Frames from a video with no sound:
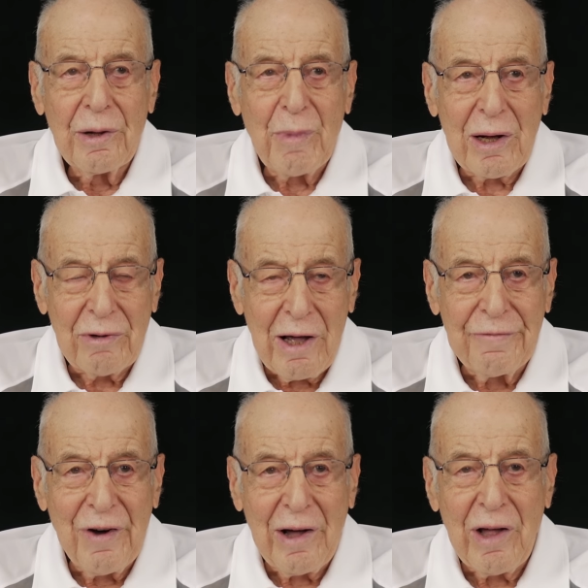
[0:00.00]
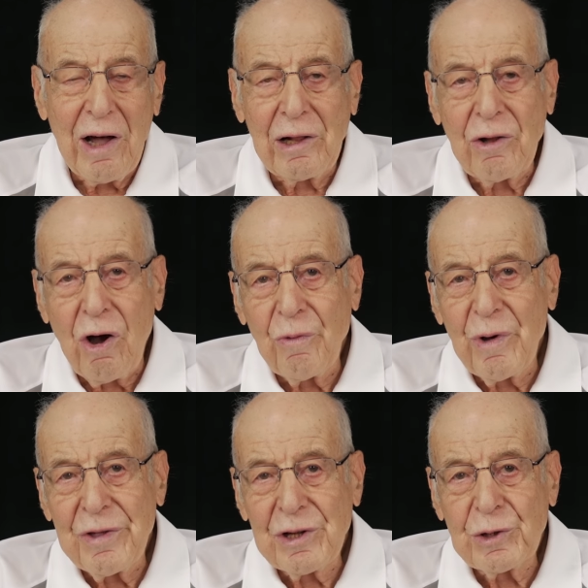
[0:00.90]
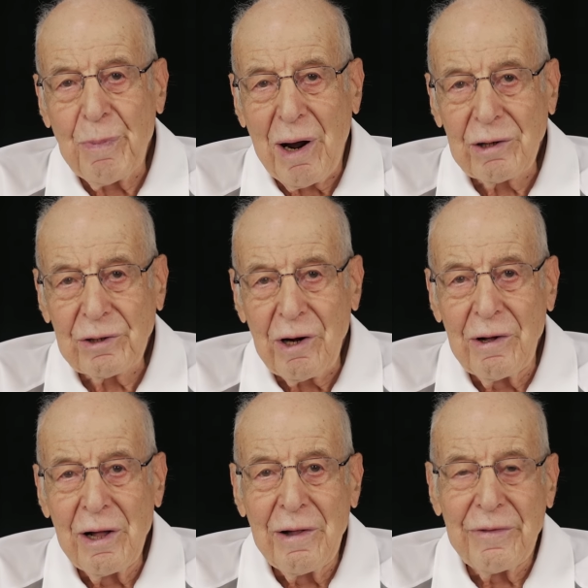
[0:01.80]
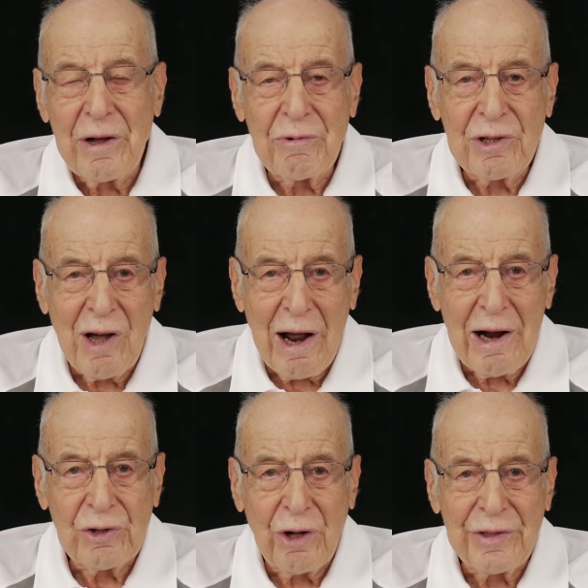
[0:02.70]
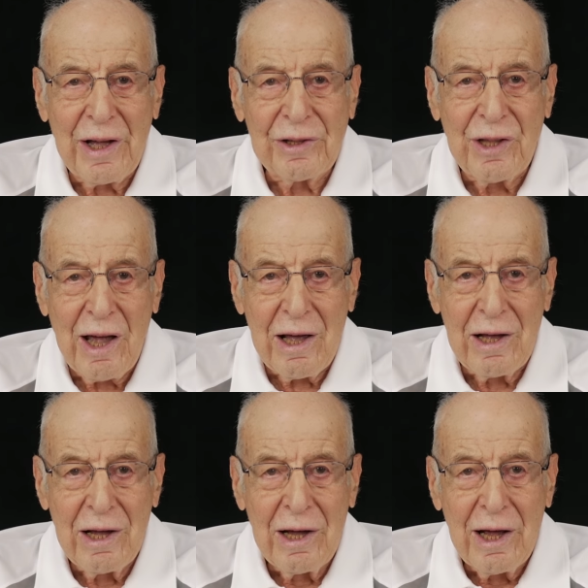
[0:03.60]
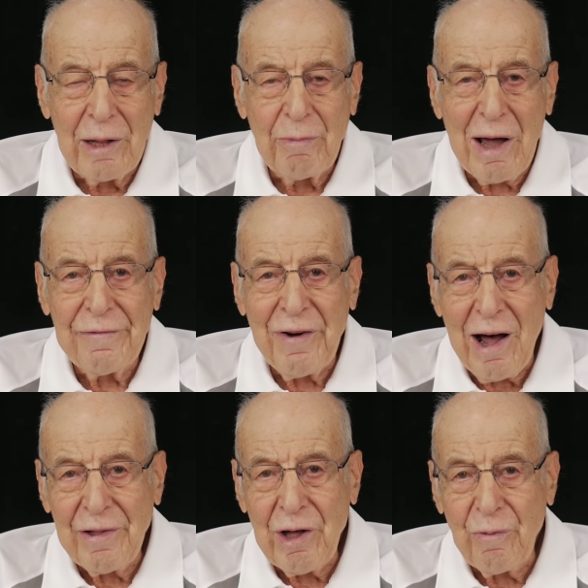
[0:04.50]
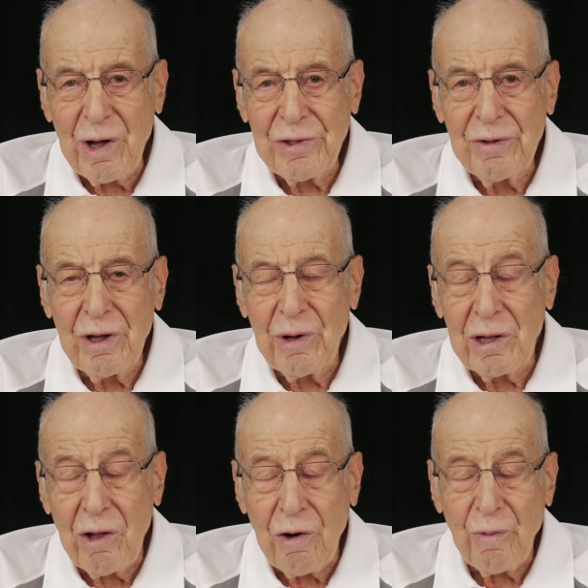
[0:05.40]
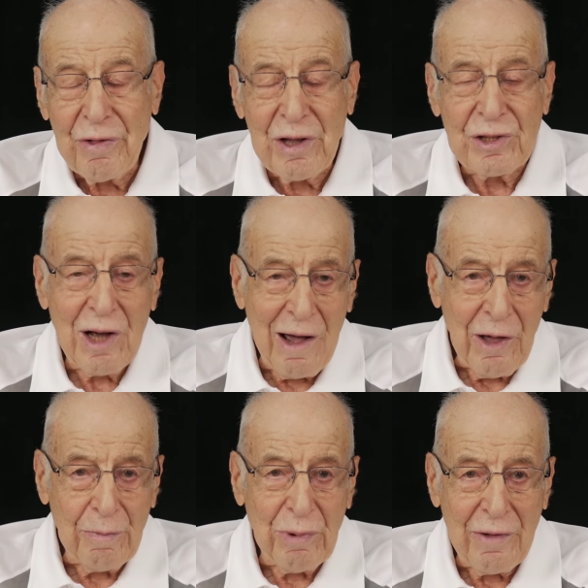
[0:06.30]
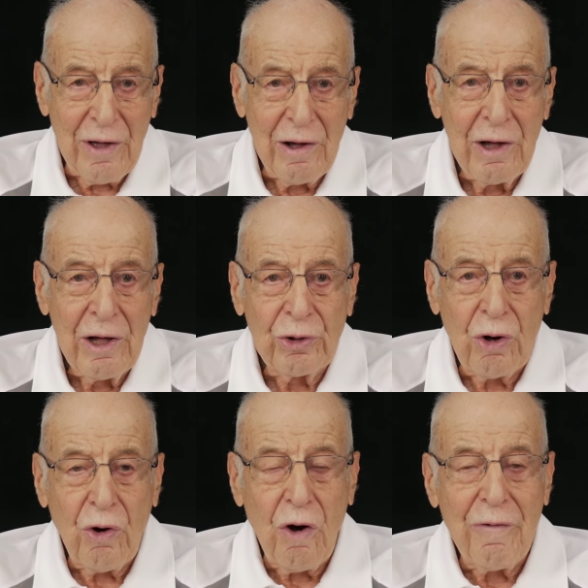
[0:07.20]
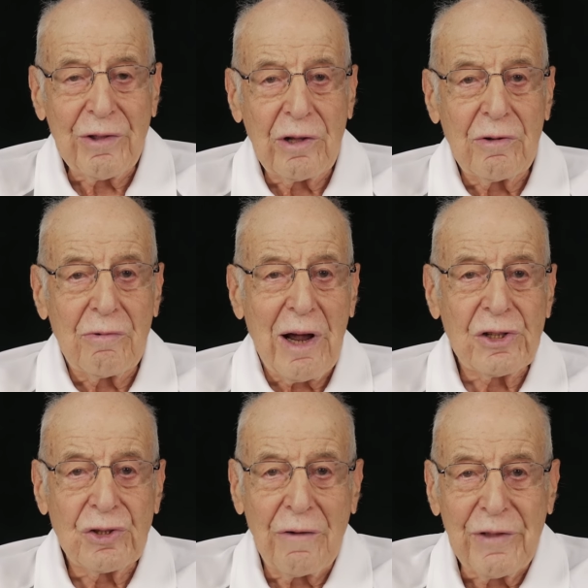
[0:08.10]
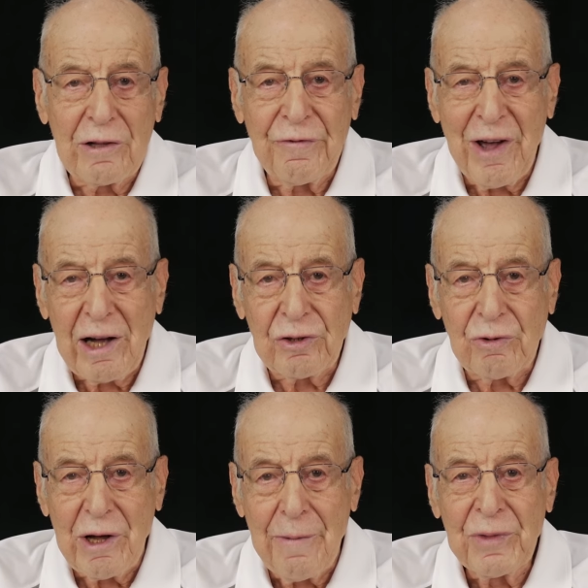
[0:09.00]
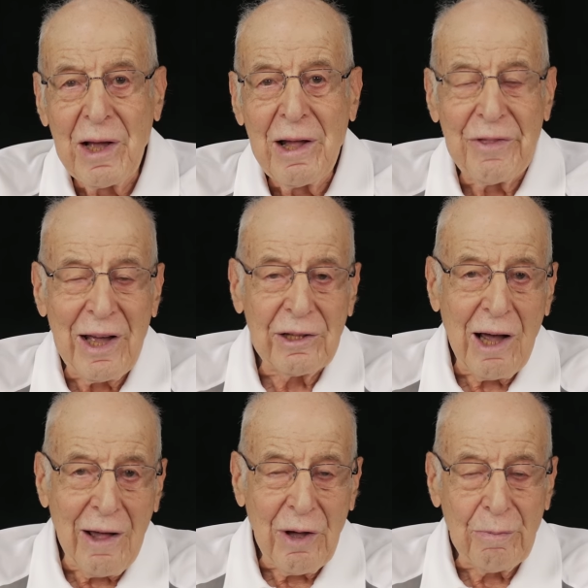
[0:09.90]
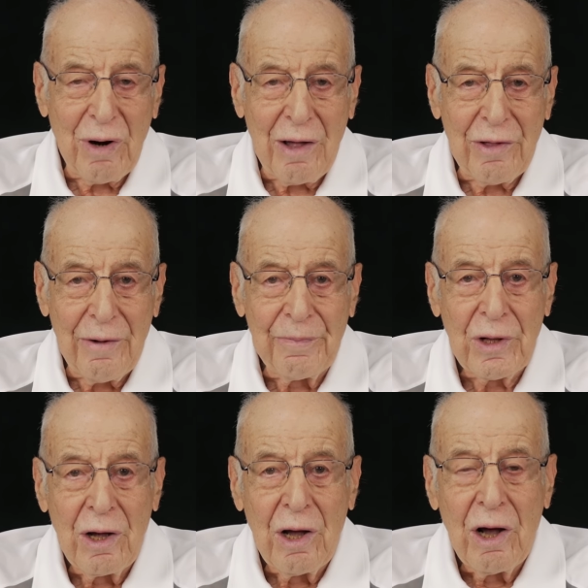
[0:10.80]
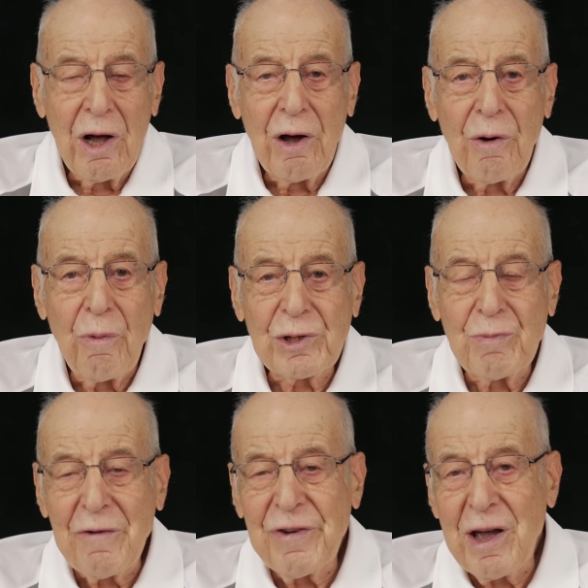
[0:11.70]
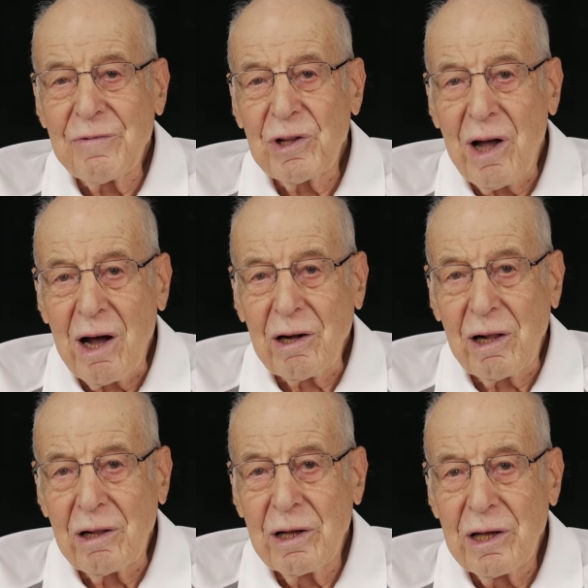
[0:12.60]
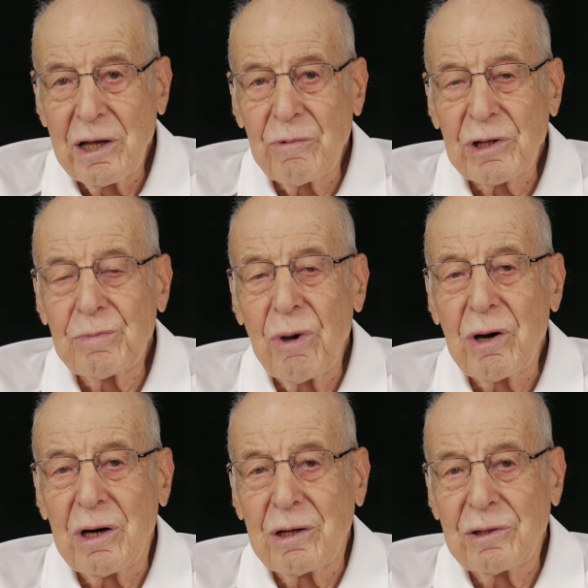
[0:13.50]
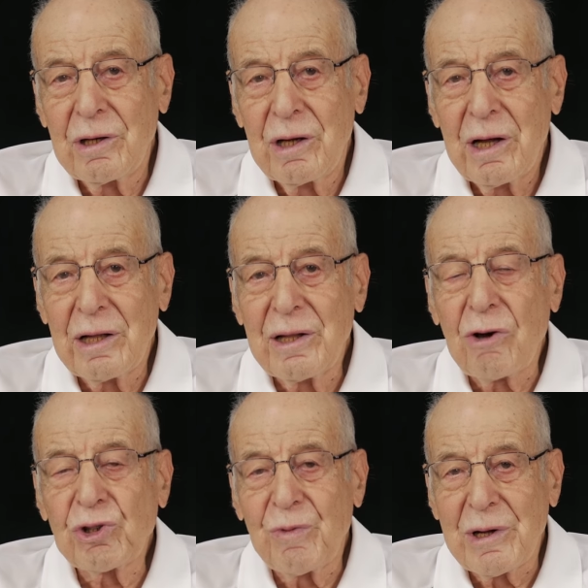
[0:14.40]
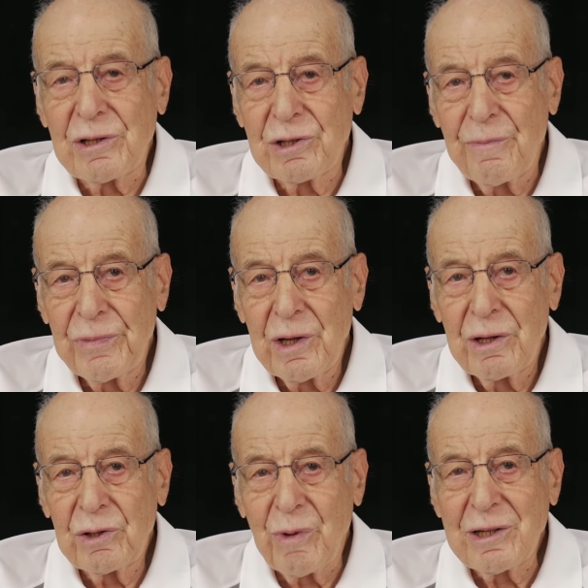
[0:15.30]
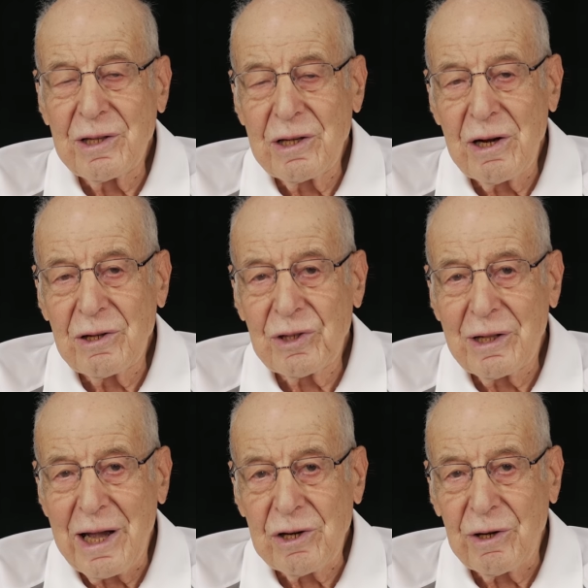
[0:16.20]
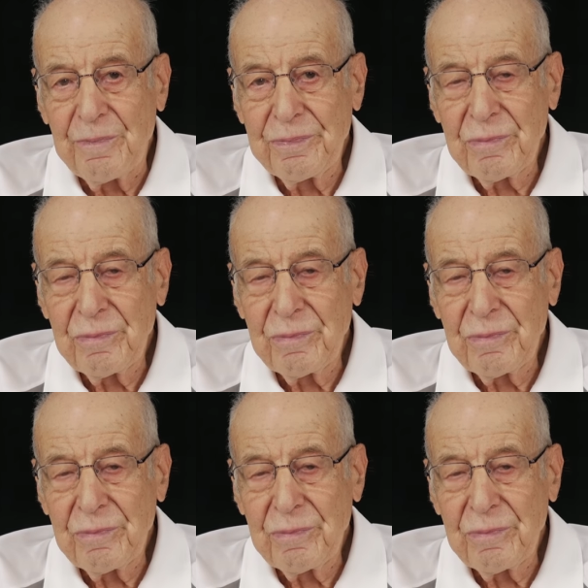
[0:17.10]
My grandfather, along with his partner, they retired on that day. And my father, along with his other brother, took over the direction of that factory. That other brother was my favorite uncle. He was murdered in Auschwitz 20 years later.